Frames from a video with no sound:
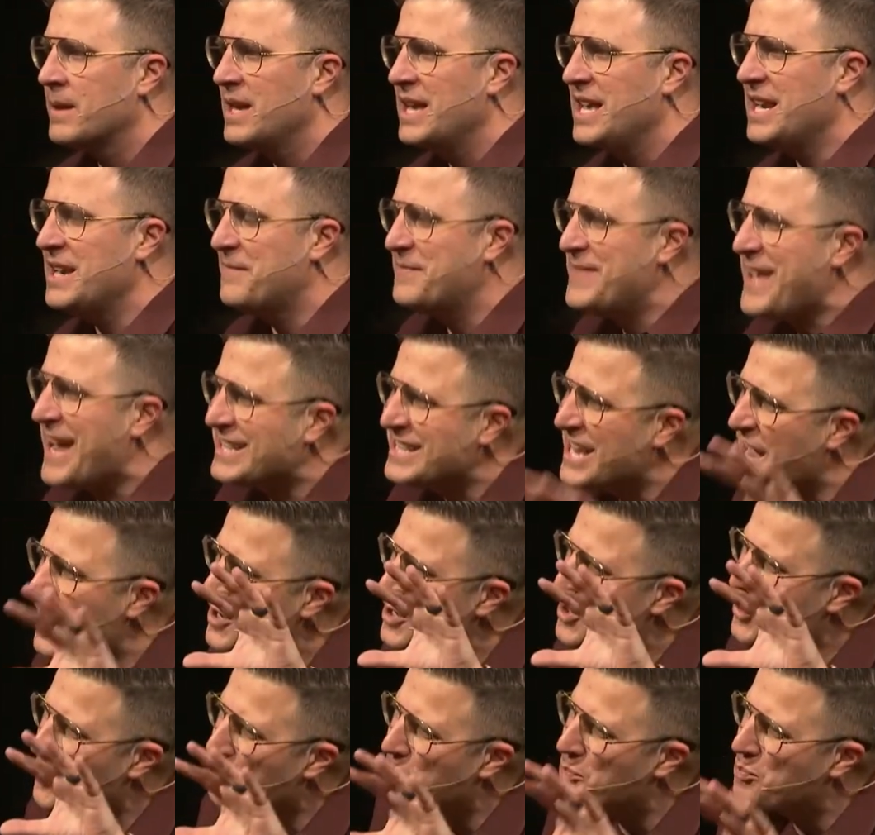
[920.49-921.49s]
And if that's how
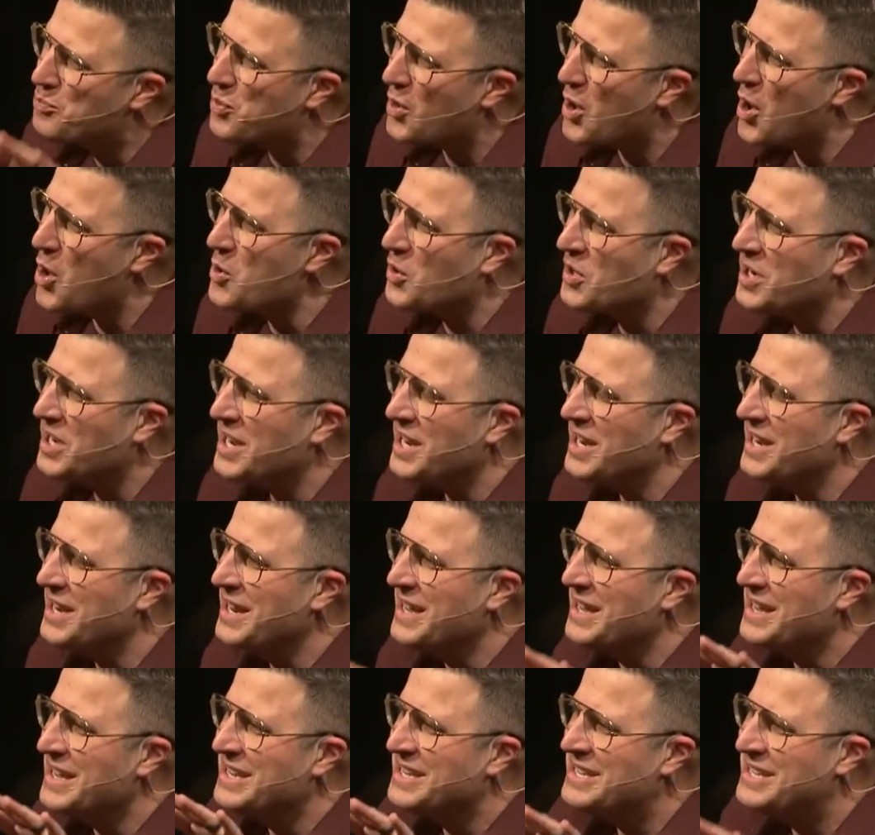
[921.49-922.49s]
your broken,
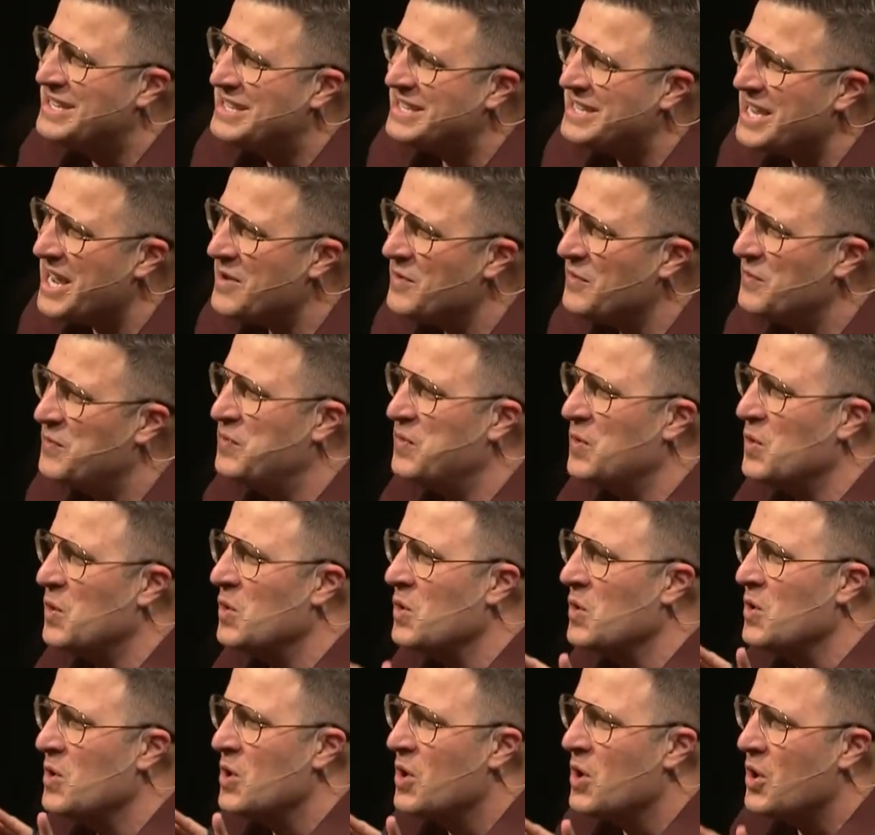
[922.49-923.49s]

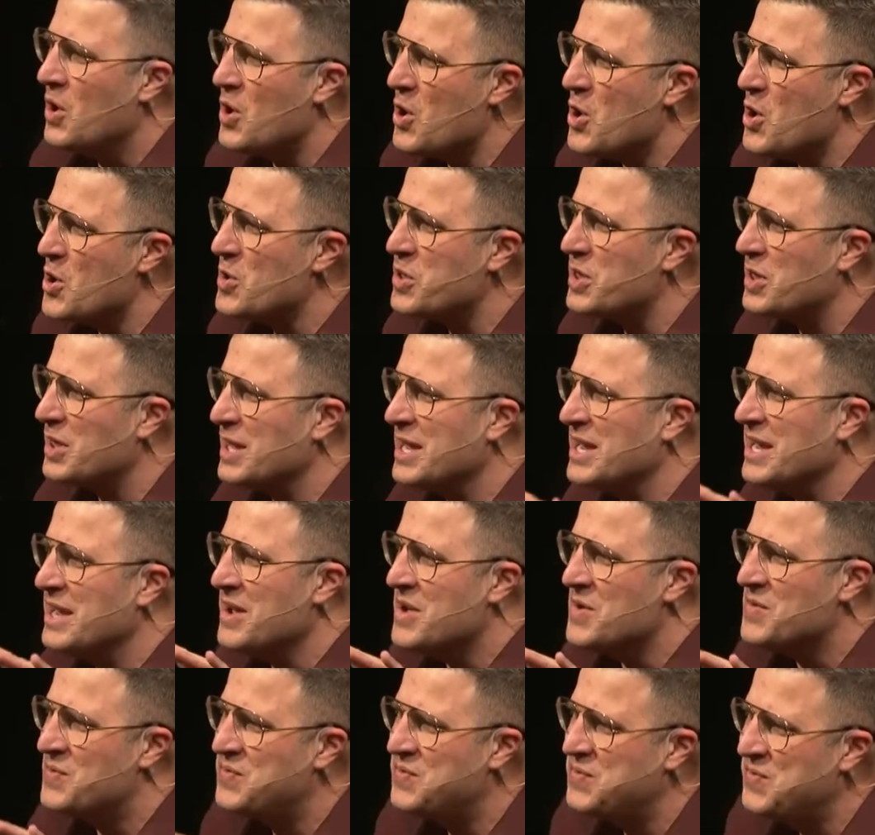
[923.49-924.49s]
sinful, earthly
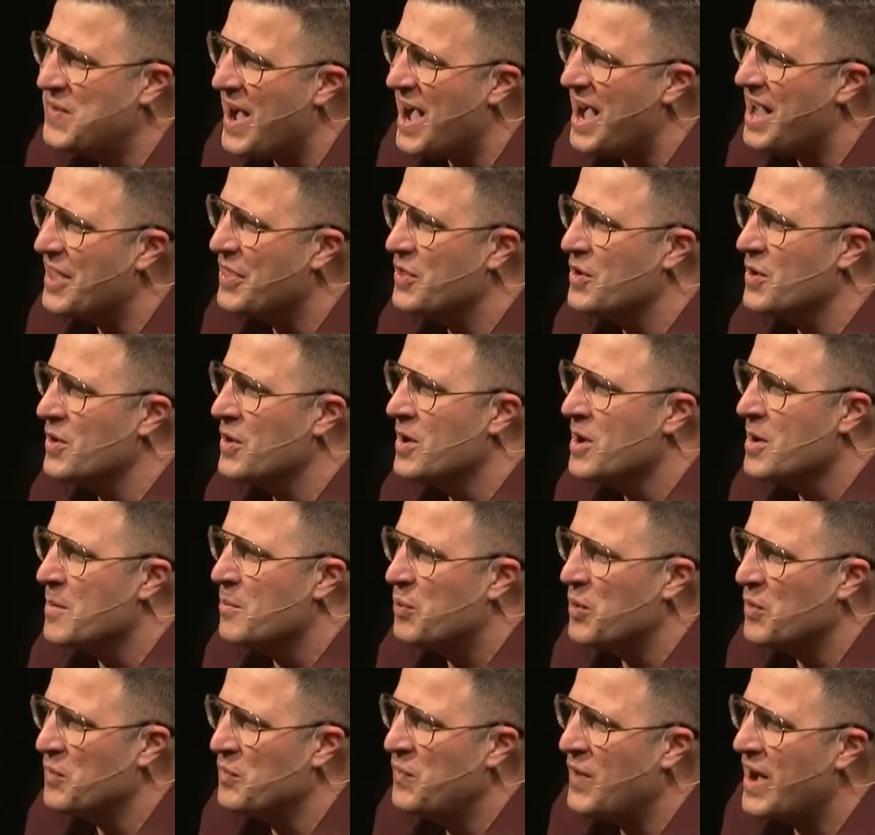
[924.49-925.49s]
father
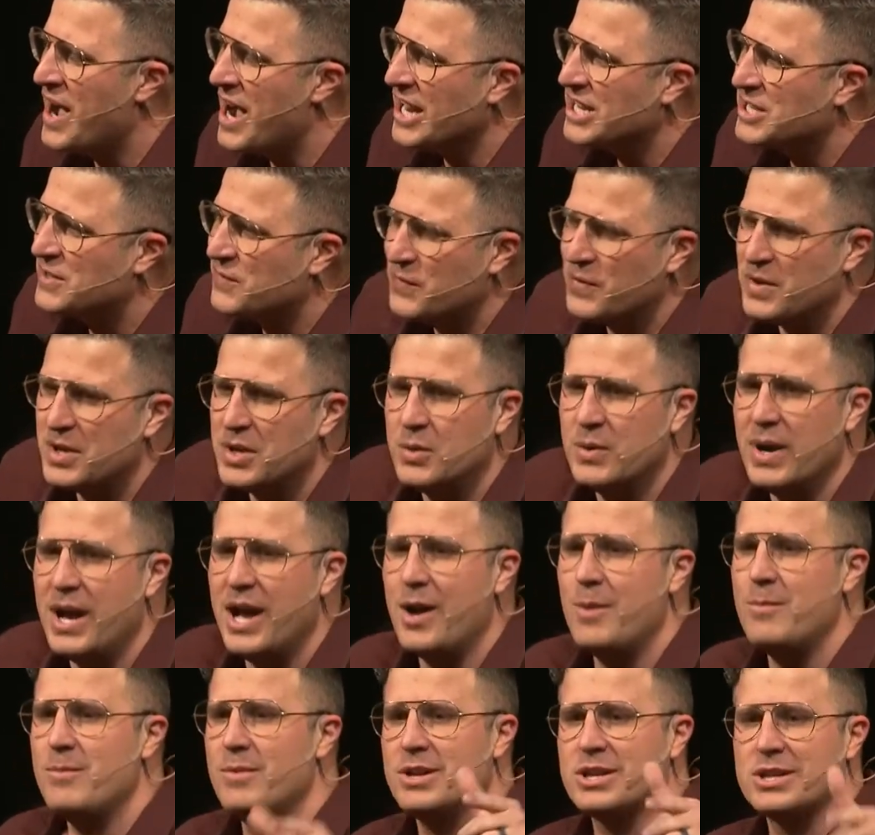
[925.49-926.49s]
provides for you,
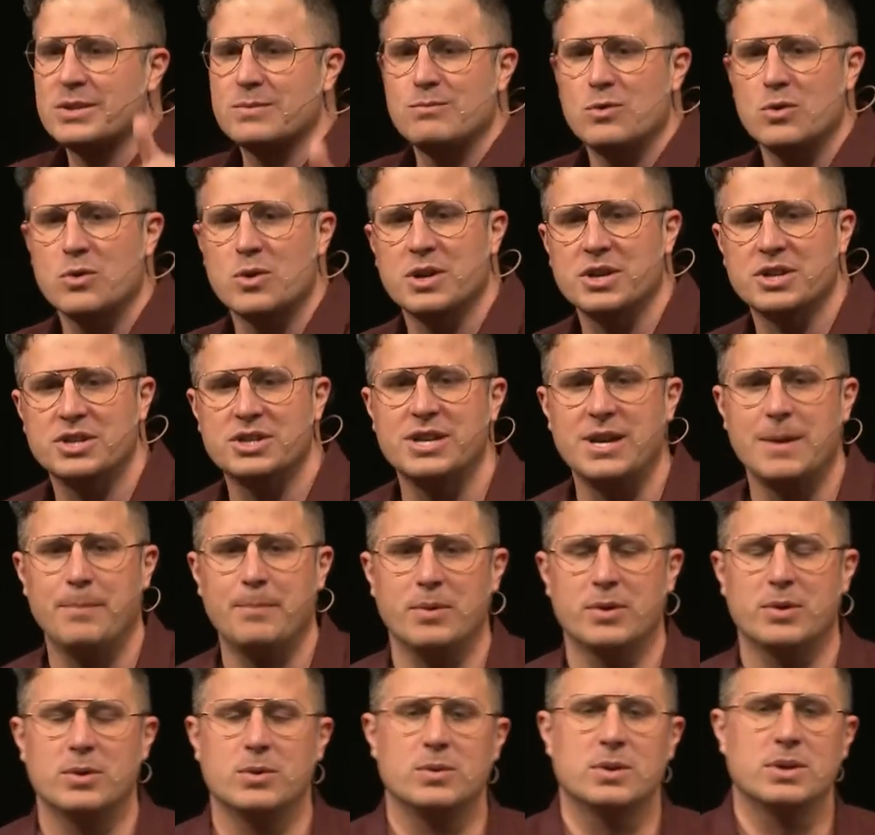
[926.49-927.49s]
how much more a
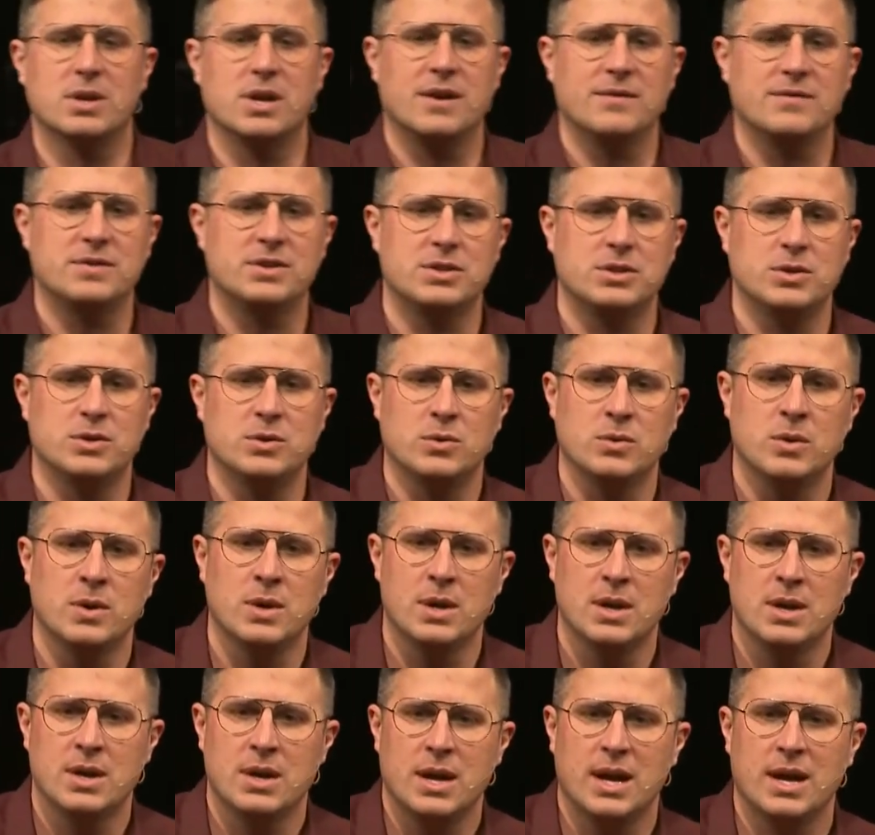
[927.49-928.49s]
shepherd who loves you
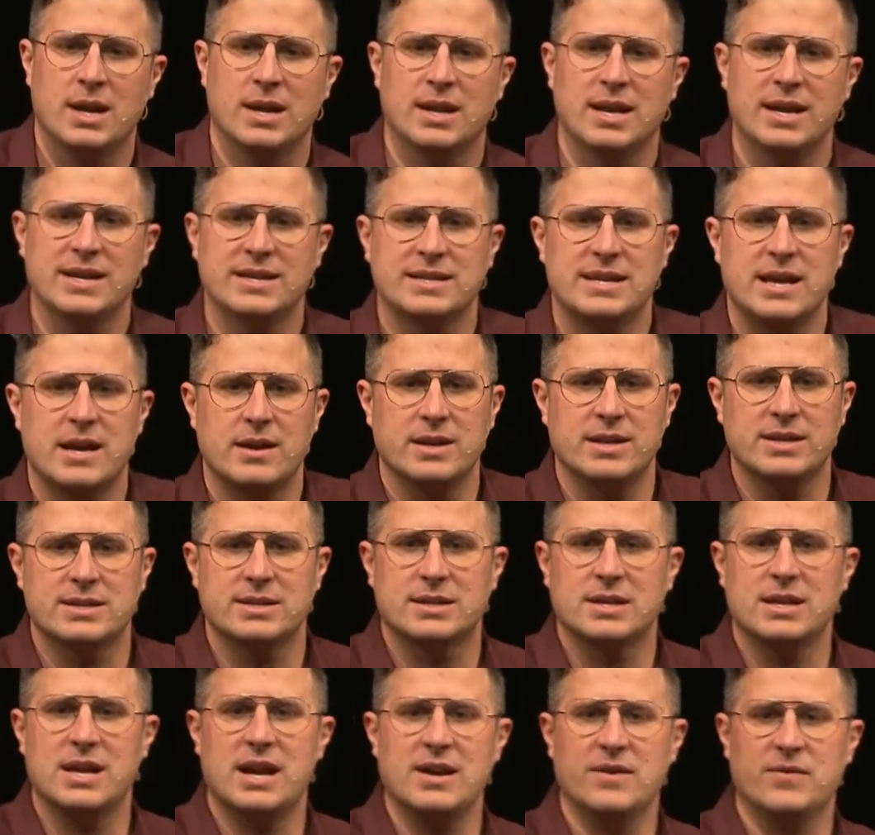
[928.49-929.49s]
and lays down
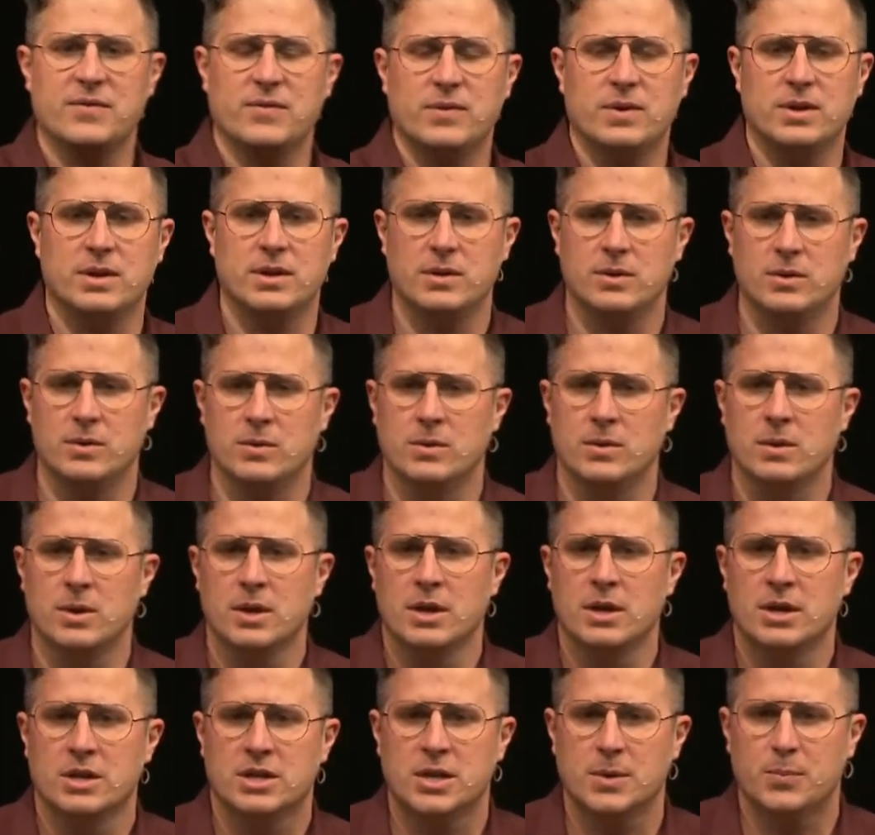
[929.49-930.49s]
his life for you
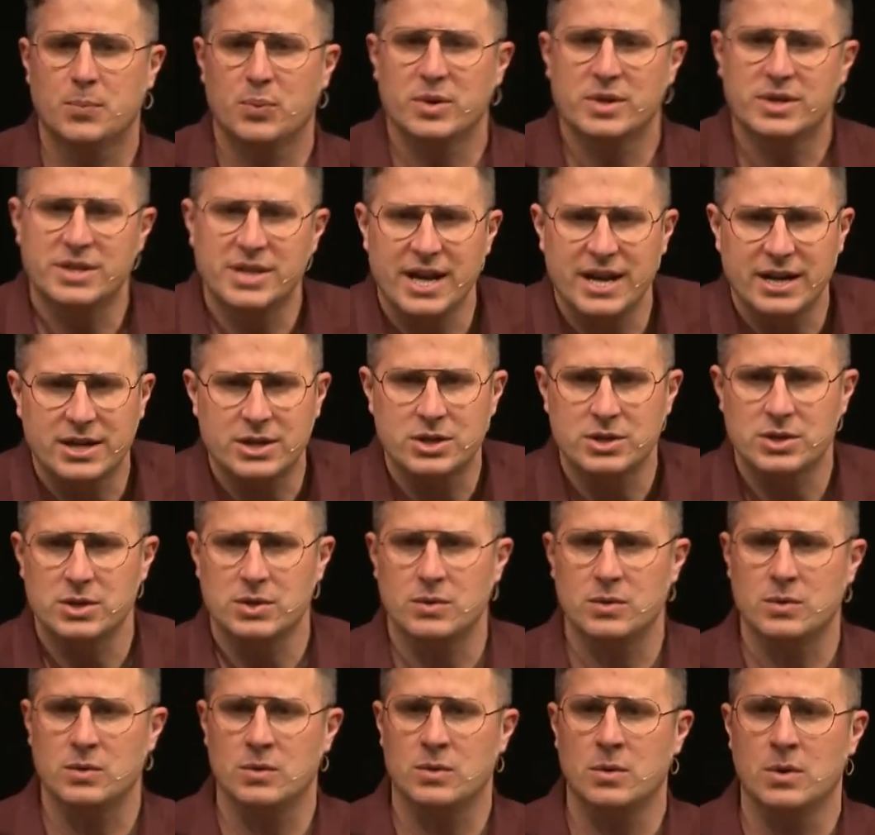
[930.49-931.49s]
to protect
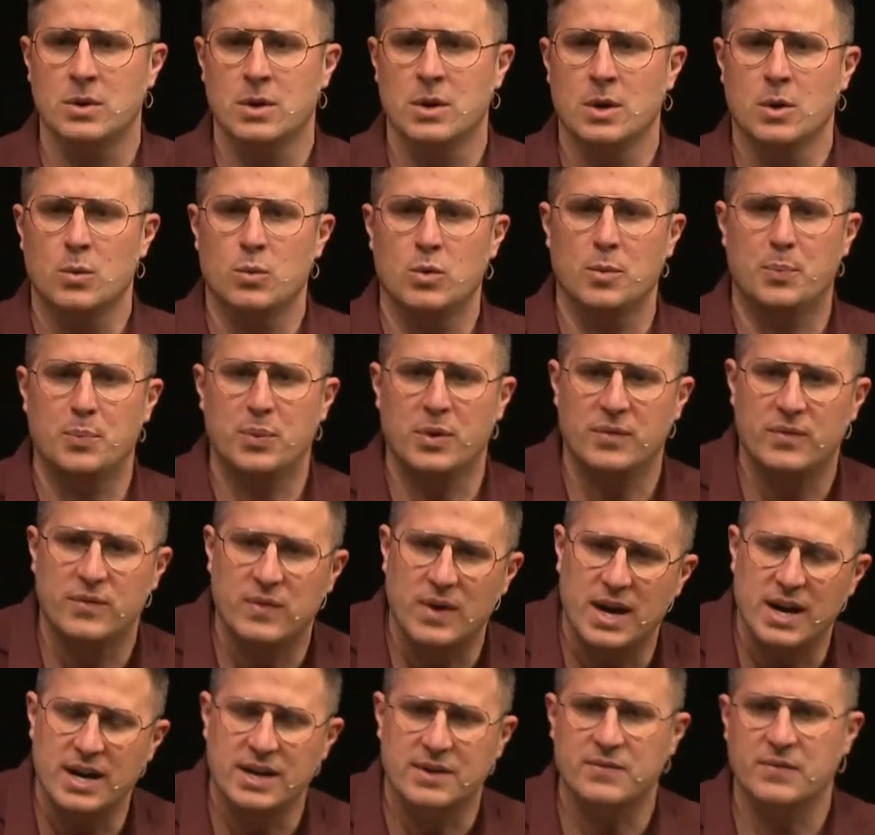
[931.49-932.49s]
you will
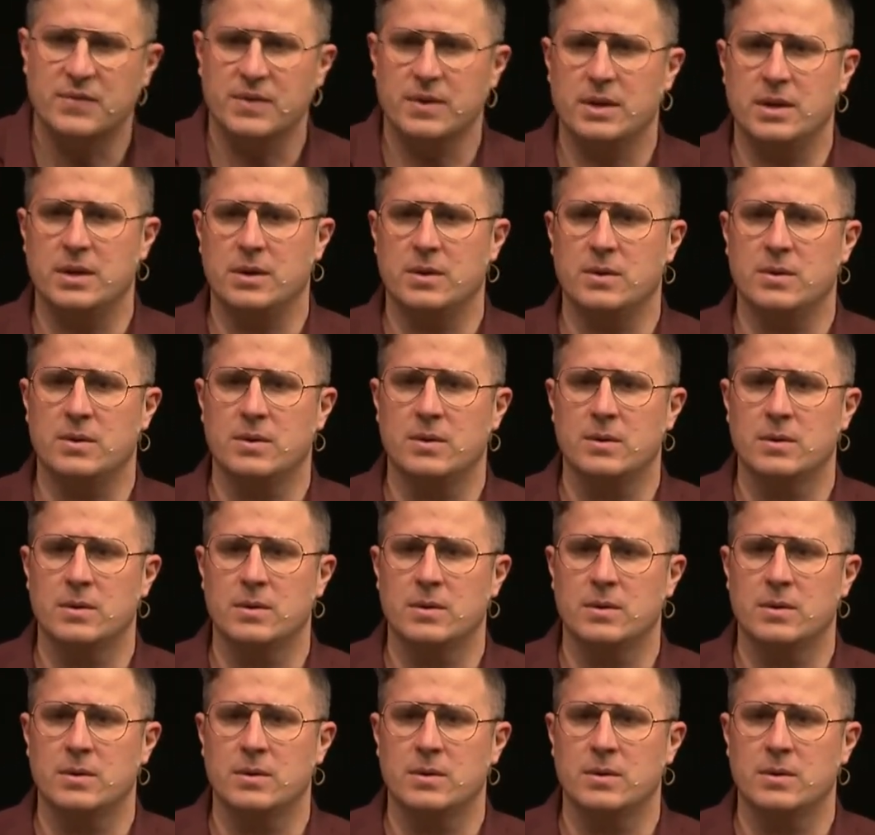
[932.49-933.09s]
provide for you?